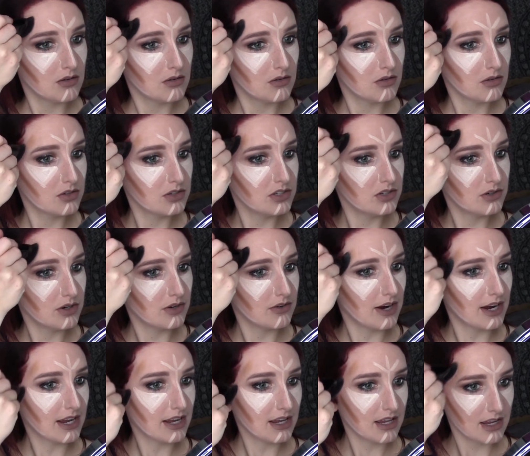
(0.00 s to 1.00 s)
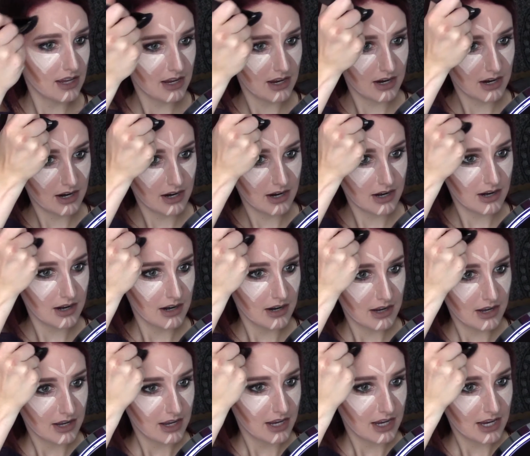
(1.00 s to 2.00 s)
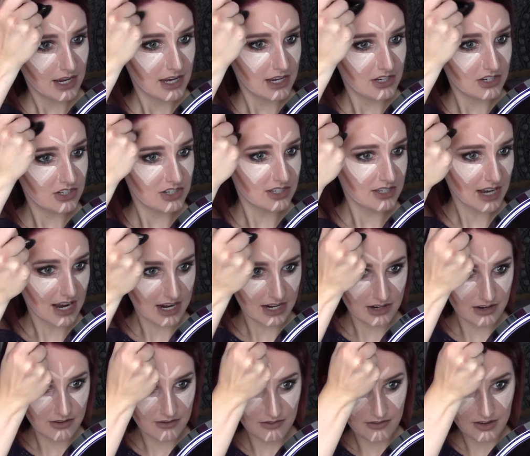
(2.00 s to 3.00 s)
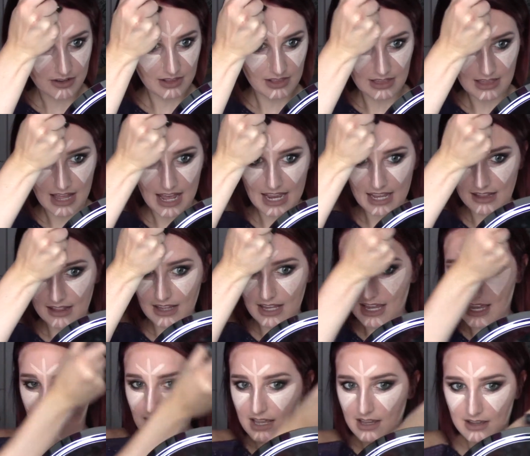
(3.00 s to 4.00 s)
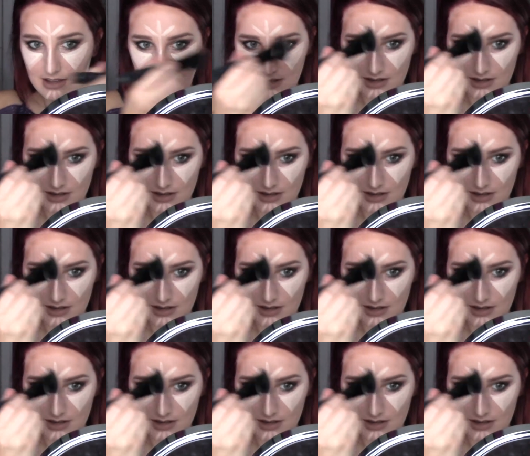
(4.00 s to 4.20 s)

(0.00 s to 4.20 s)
we'll do it right here and just kind of lightly